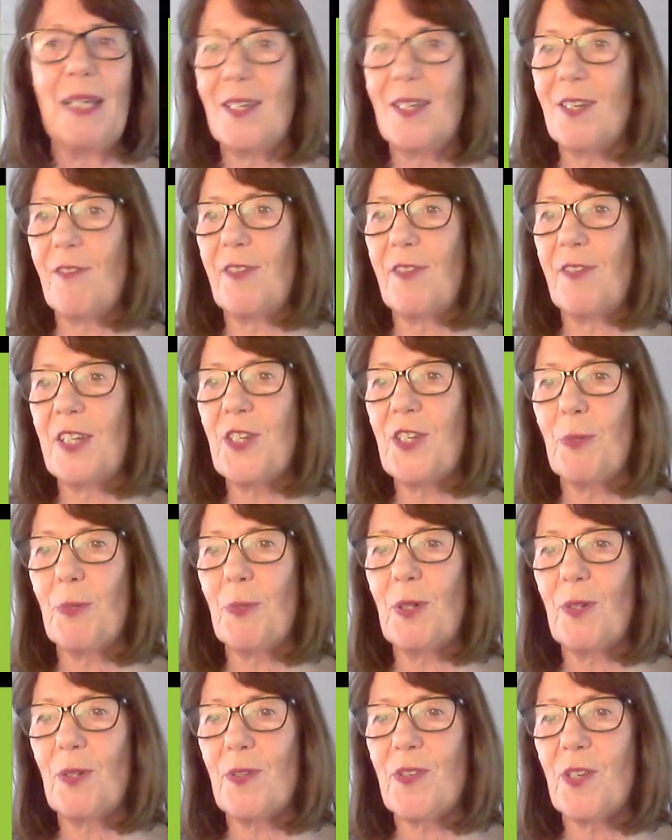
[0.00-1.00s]

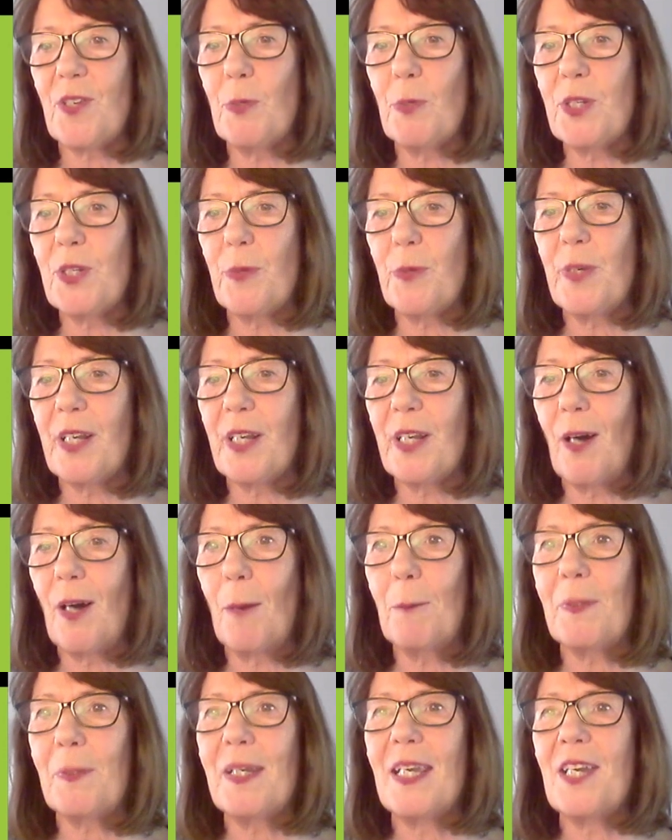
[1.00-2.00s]
individuals who were doing a
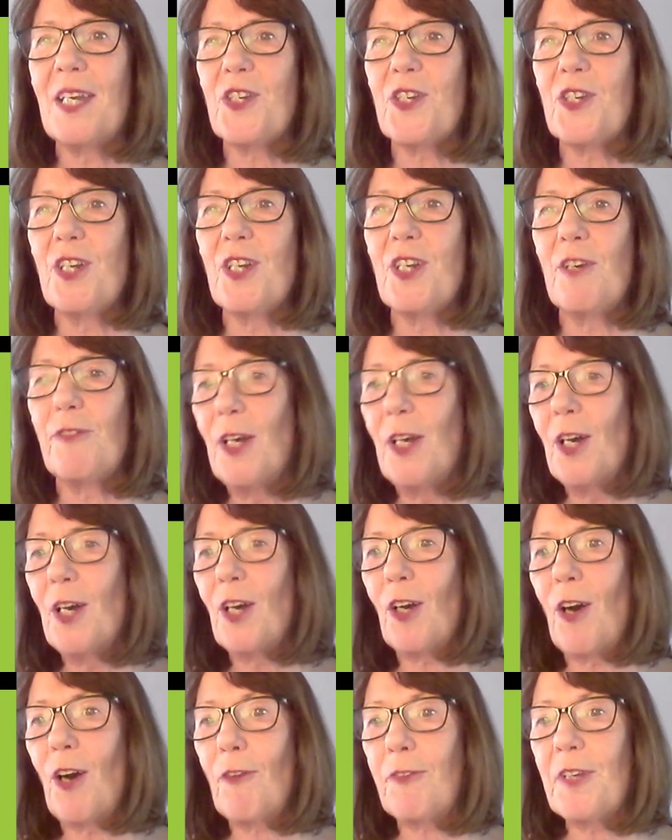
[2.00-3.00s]
combination of
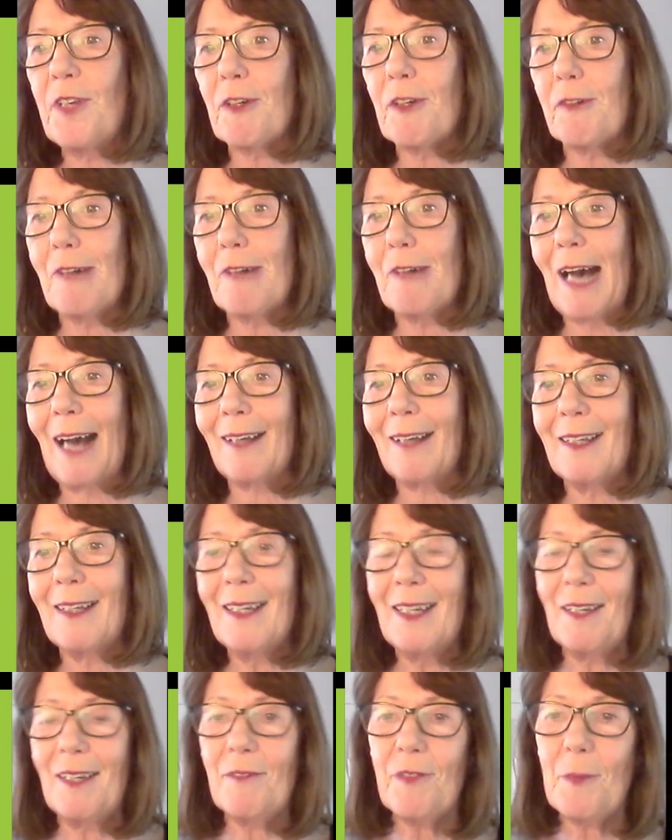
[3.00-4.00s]
coffee and crack,
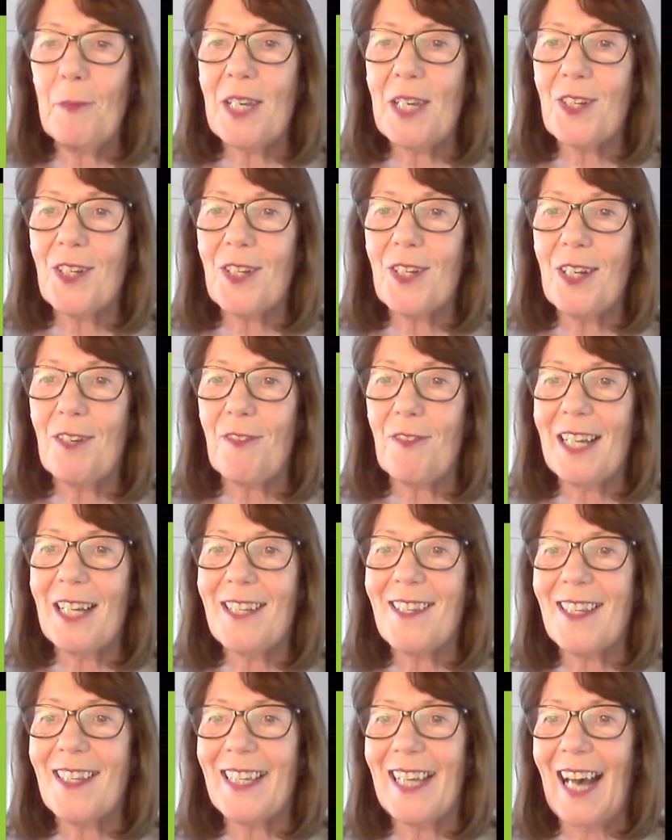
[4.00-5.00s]
information,
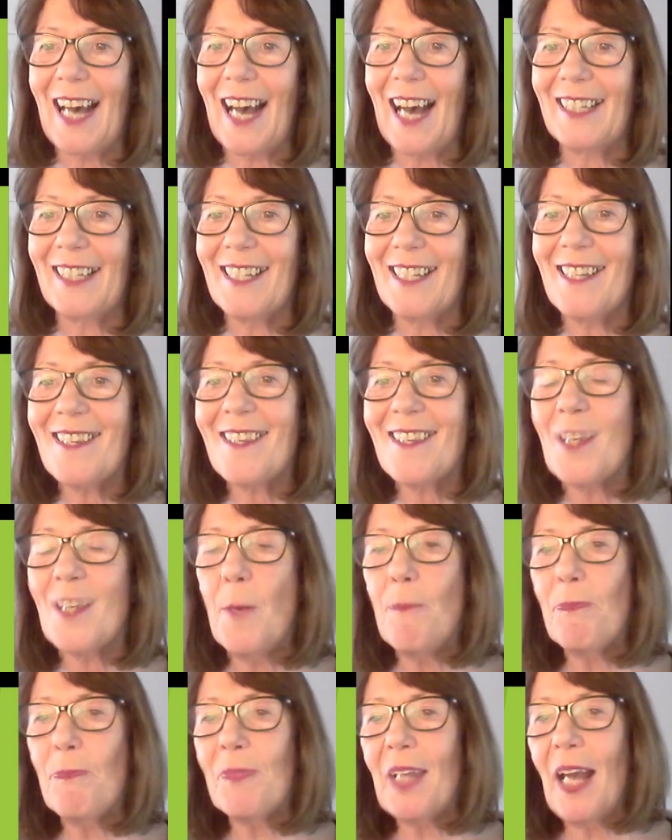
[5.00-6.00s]
advice and guidance,
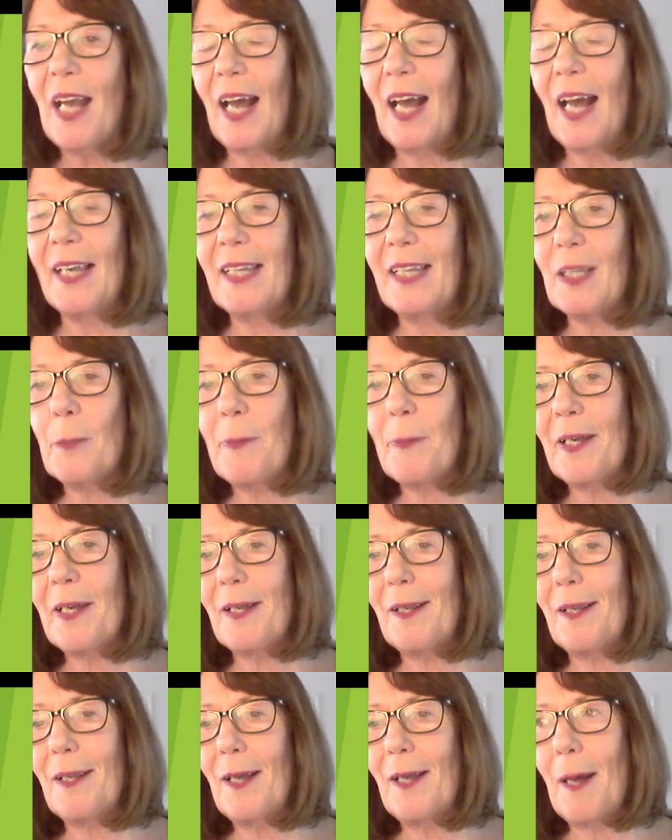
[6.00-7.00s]
a little
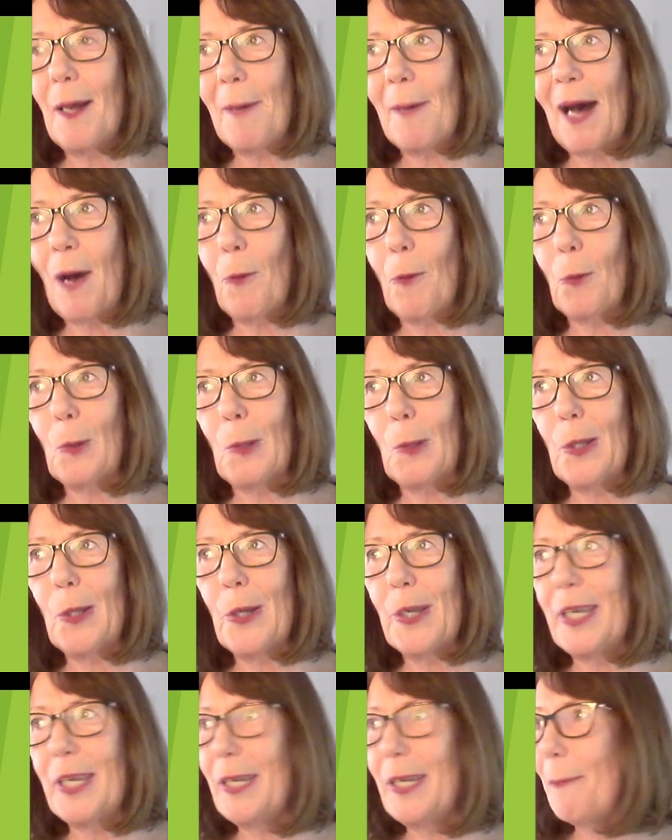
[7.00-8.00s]
bit about
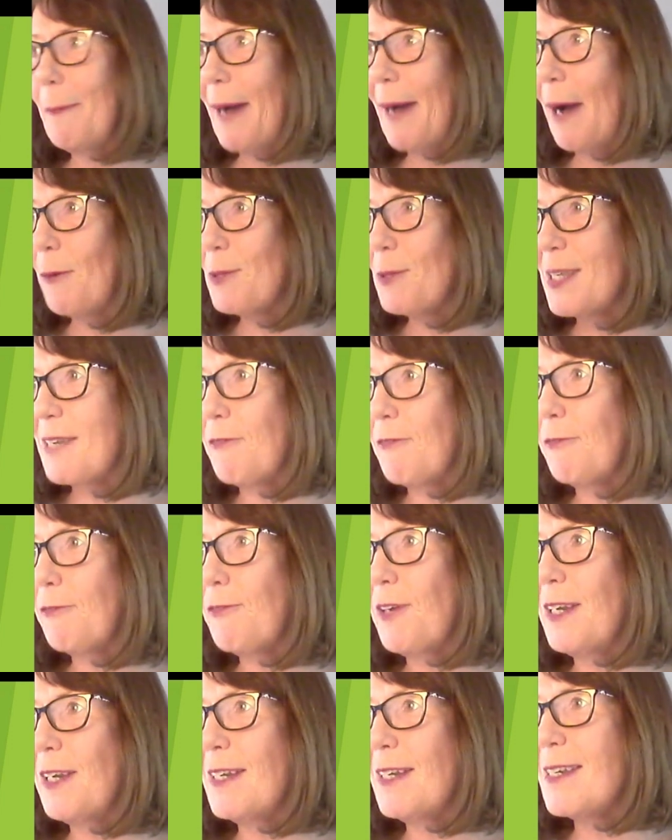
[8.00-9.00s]
learning about
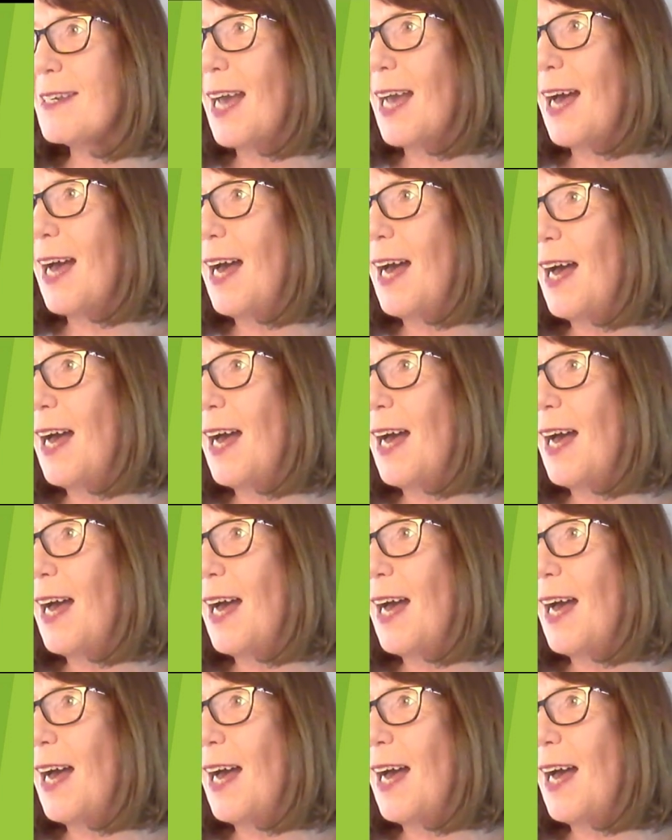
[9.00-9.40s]
different,